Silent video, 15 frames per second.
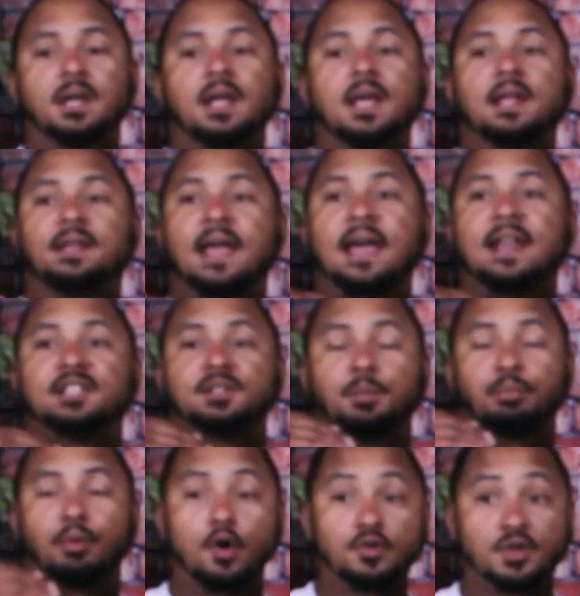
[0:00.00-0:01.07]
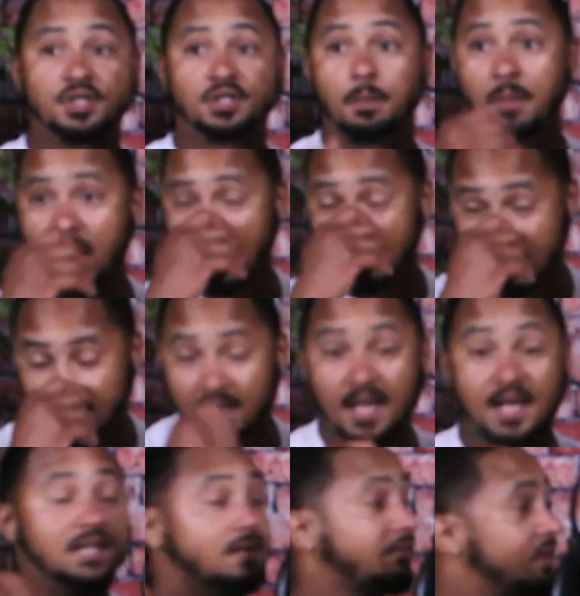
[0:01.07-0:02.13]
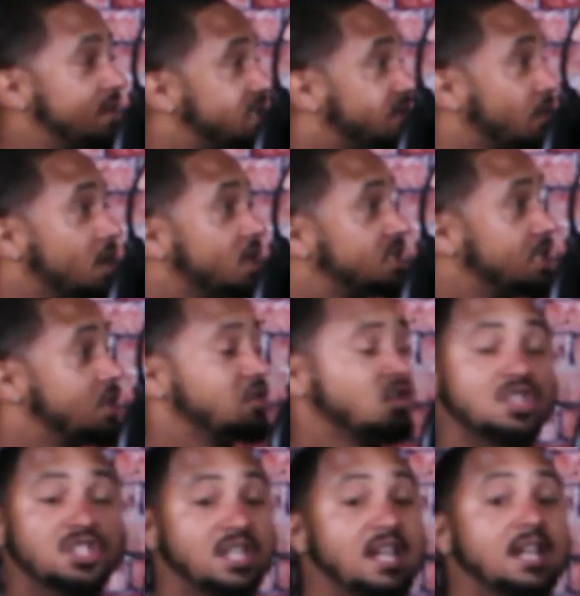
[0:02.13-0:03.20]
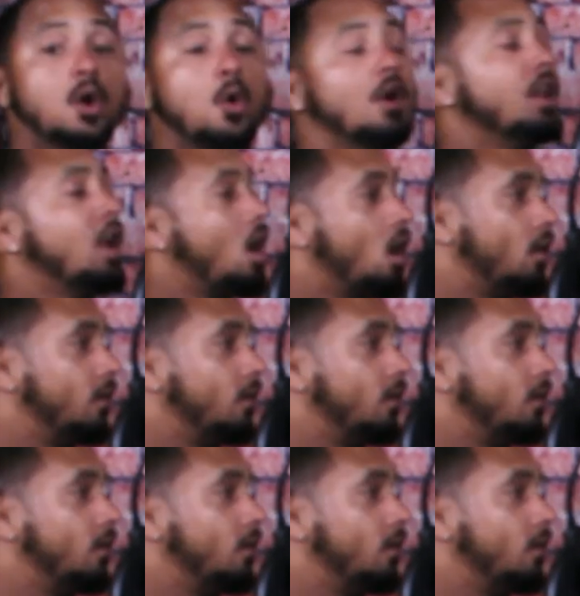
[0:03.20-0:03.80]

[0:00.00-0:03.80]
that is approaching somebody in defense of her children, she going off.